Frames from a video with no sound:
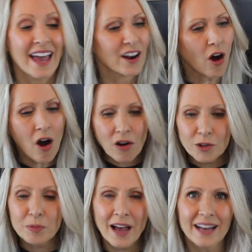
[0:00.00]
and all
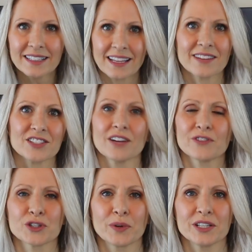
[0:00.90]
the planning that I've done
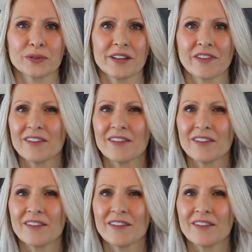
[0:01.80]
for 2025.